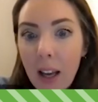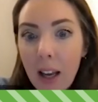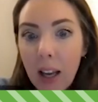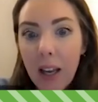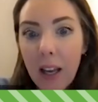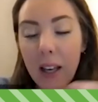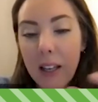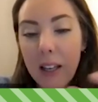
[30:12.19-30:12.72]

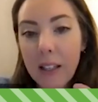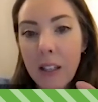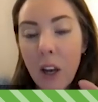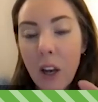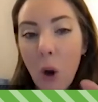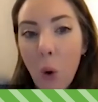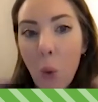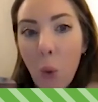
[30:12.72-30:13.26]
is
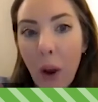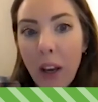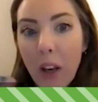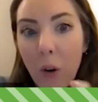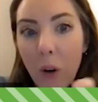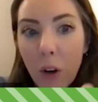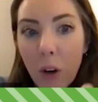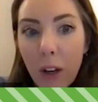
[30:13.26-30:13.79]
when you
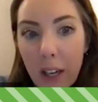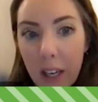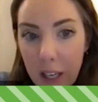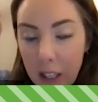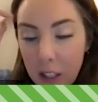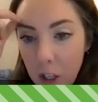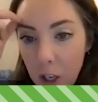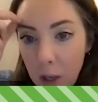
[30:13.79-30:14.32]
look at it
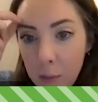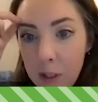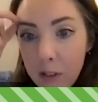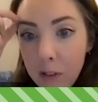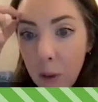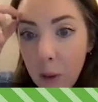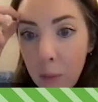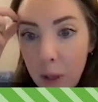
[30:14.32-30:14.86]
in terms of
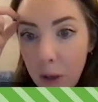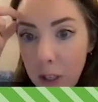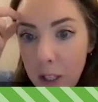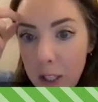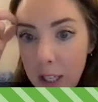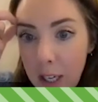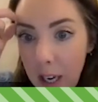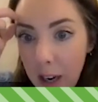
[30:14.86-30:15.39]

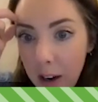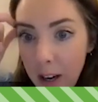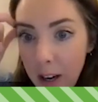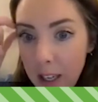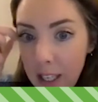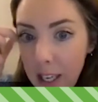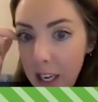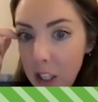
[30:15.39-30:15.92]
community and
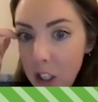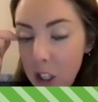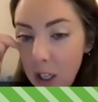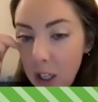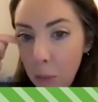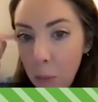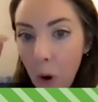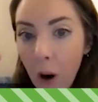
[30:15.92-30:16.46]
ideation
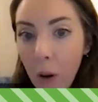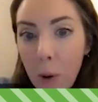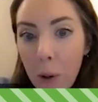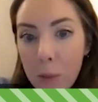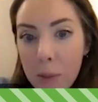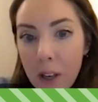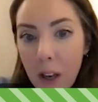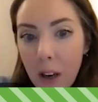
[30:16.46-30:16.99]
and
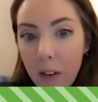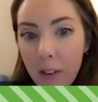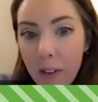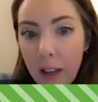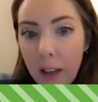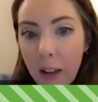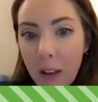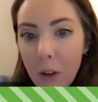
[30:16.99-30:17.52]
problem
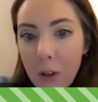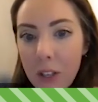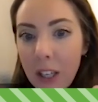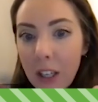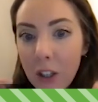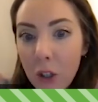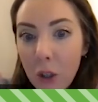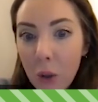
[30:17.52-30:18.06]
solving, using a
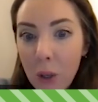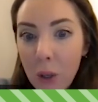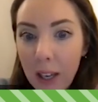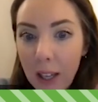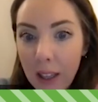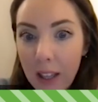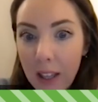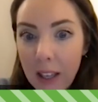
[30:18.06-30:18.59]
tool
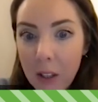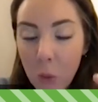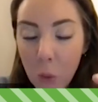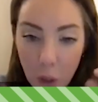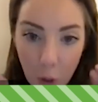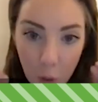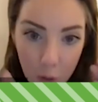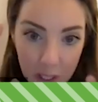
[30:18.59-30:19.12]
like this, when
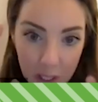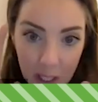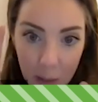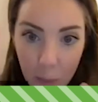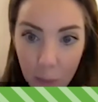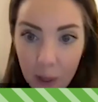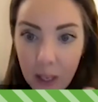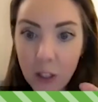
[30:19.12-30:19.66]
you see the
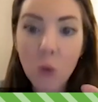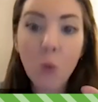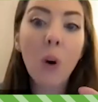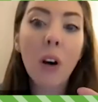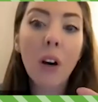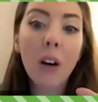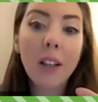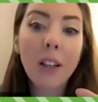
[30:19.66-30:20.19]
biggest
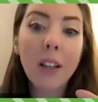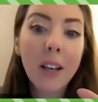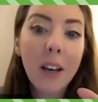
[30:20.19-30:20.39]
word,